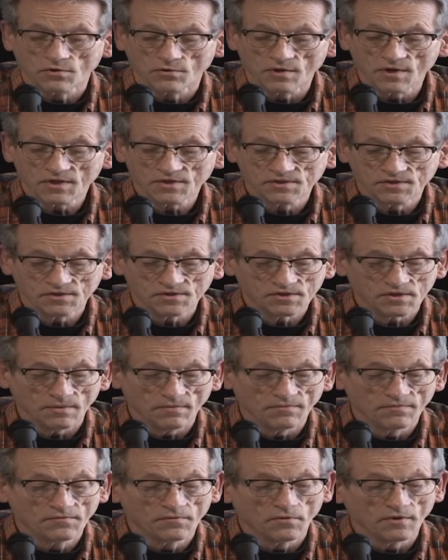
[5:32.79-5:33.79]
court
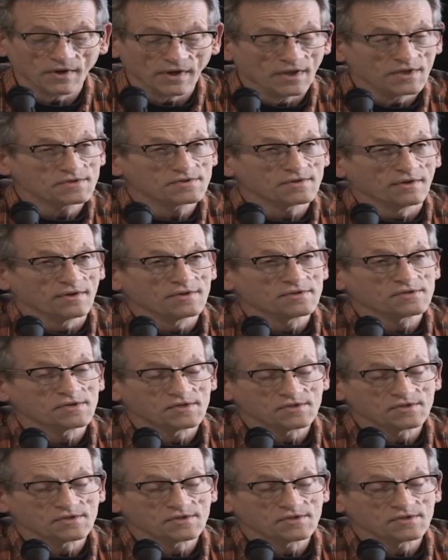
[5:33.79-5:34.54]
system. For instance,